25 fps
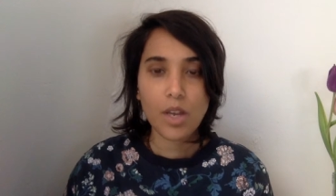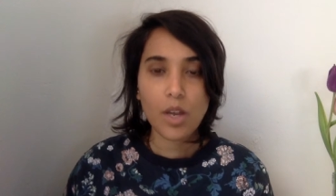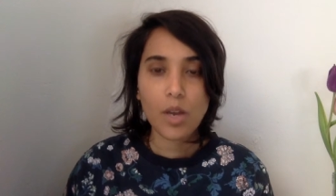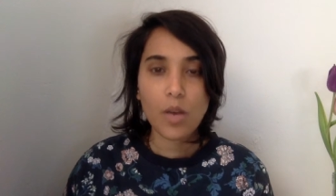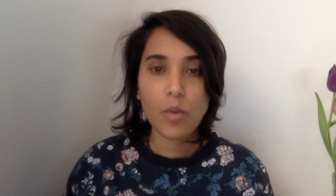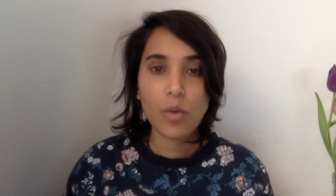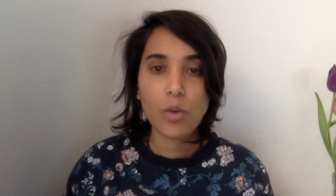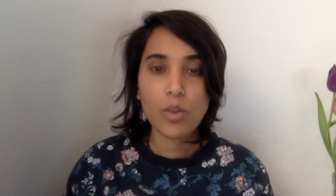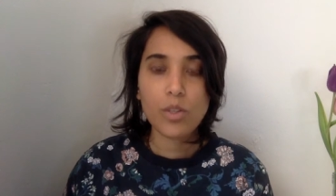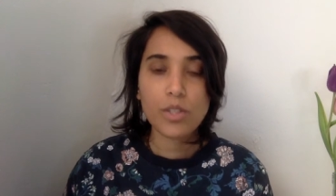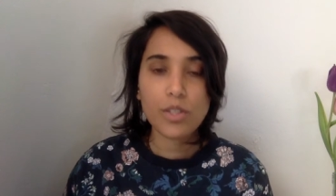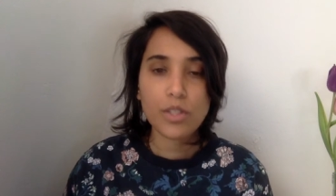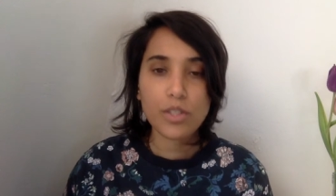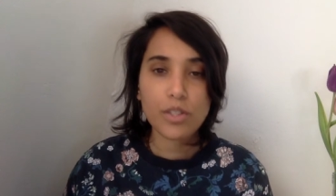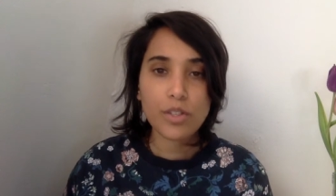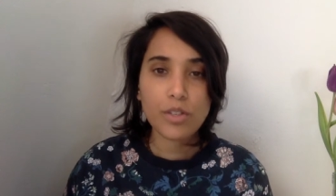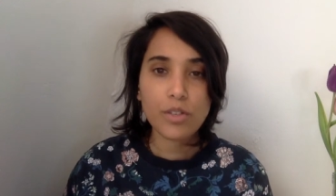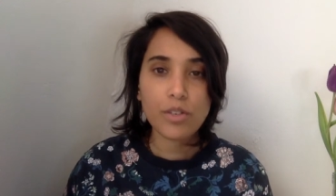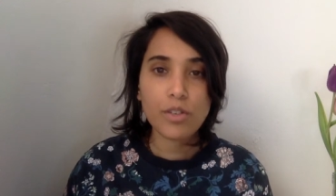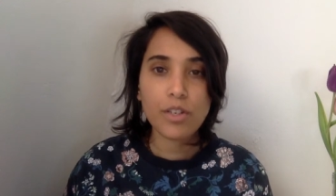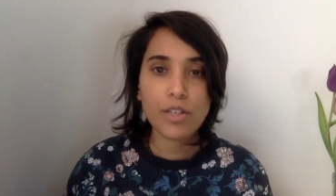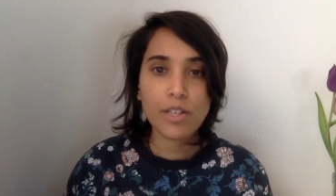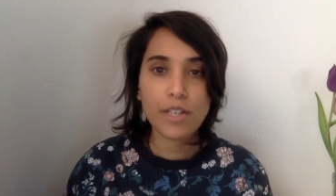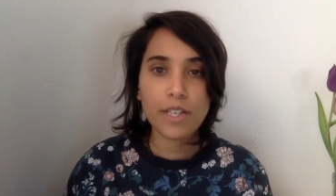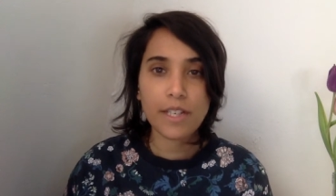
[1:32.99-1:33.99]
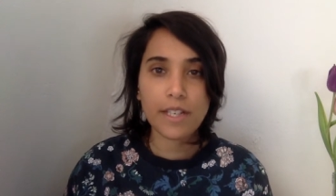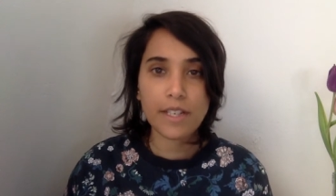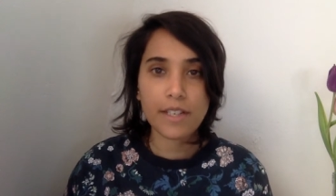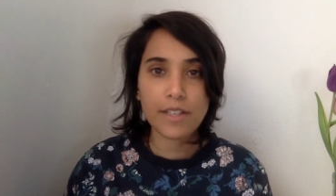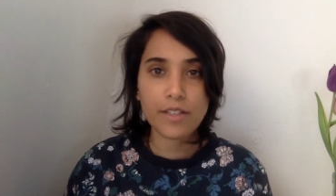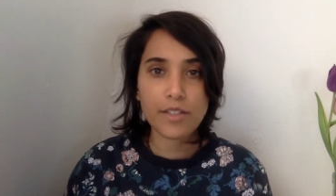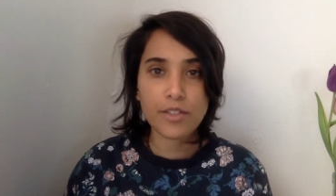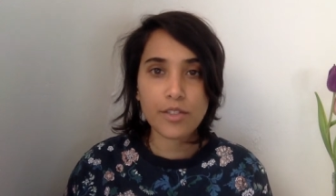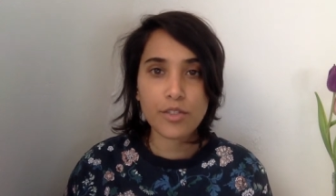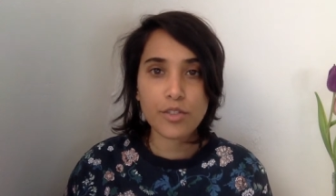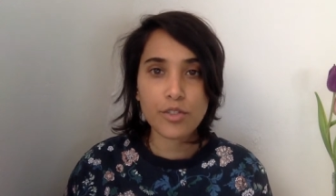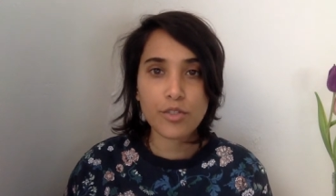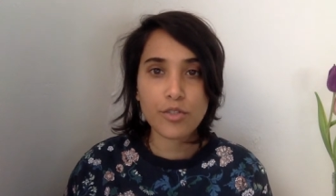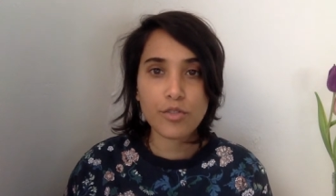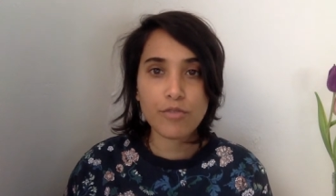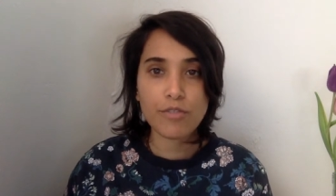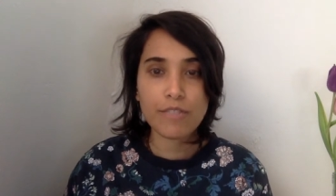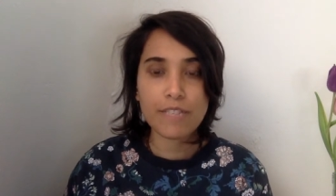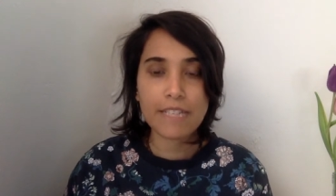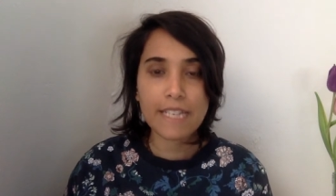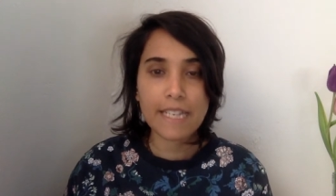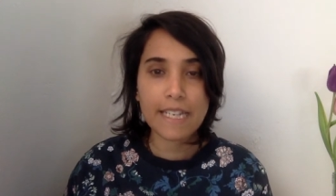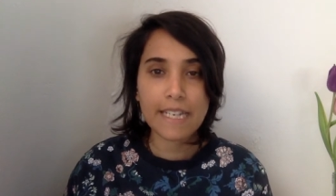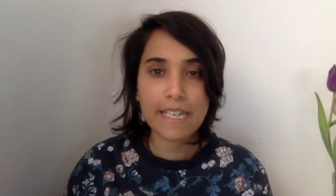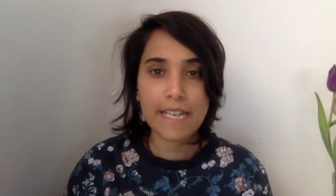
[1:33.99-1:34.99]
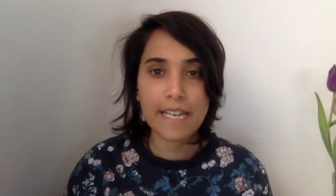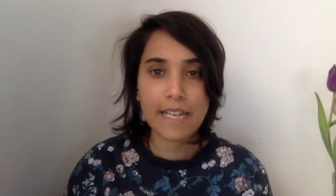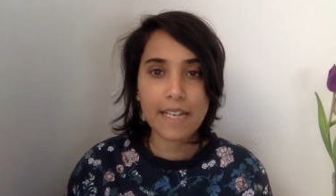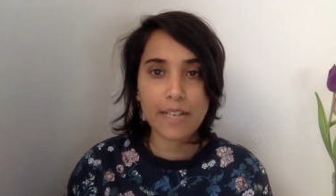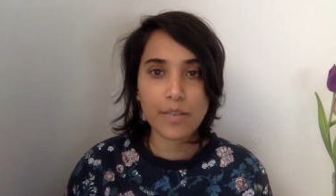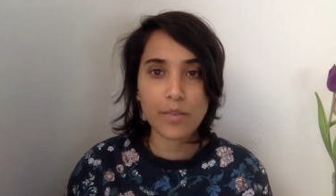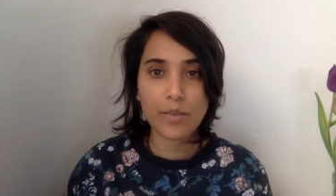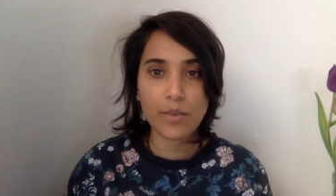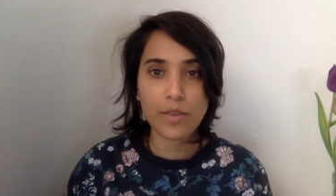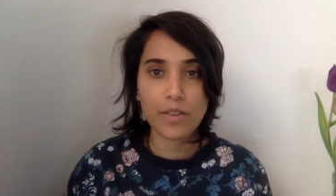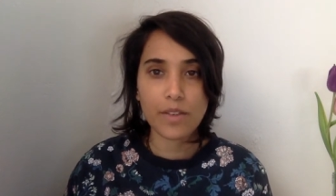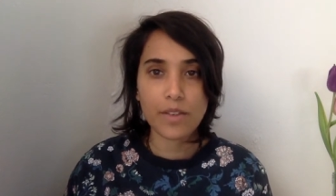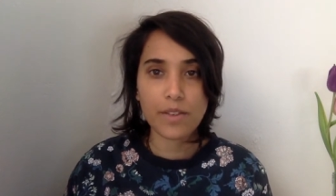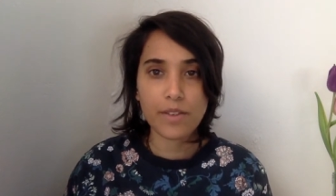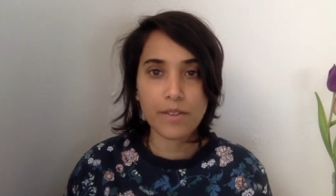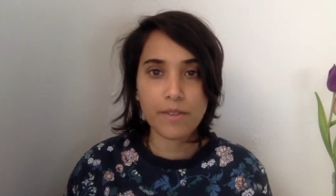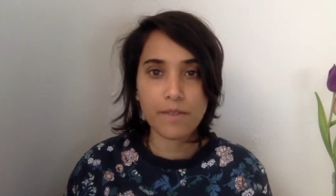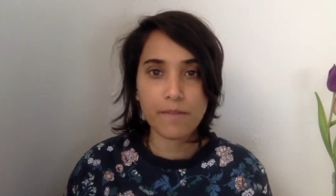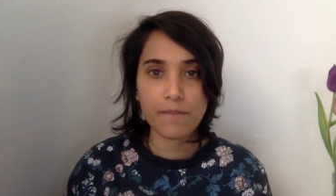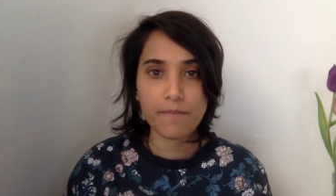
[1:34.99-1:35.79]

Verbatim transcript: What are you looking to reconnect with?